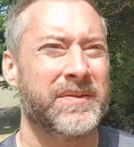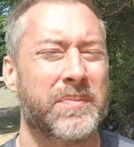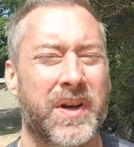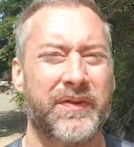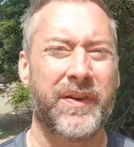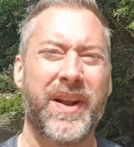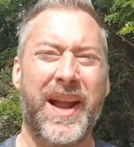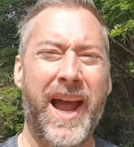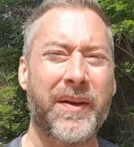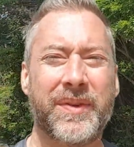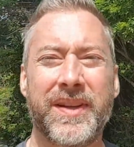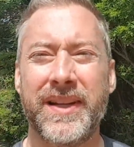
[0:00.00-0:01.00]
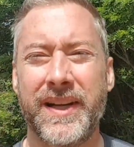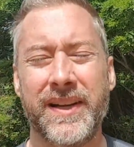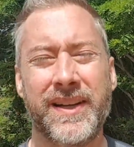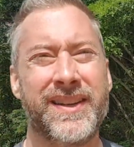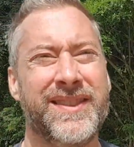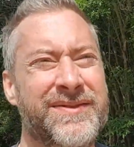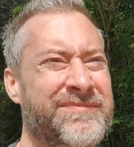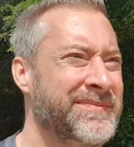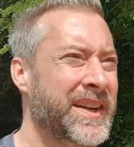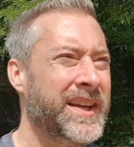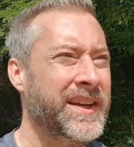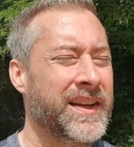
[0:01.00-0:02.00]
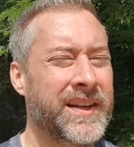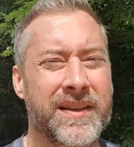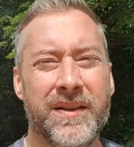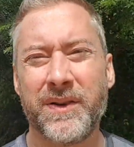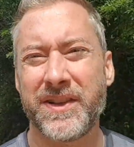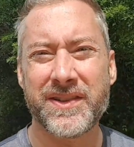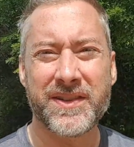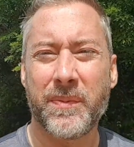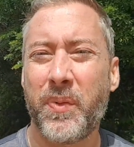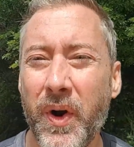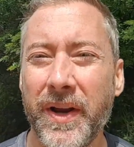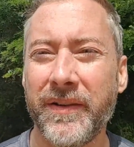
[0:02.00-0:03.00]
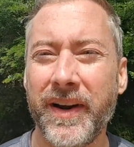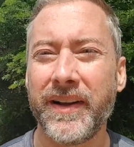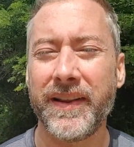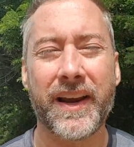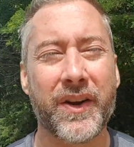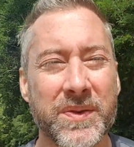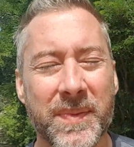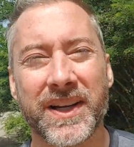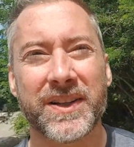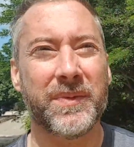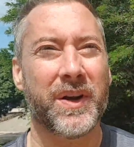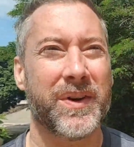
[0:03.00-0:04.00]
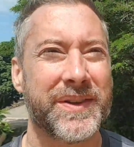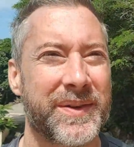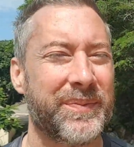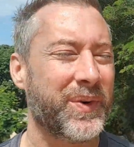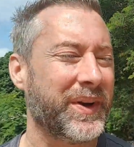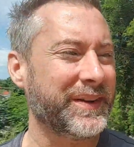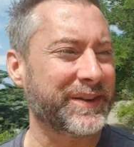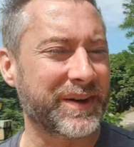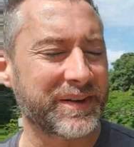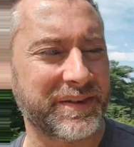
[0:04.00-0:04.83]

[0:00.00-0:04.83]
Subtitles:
but if I'm not happy, what's the point, right? And that goes back to my what's the point sort of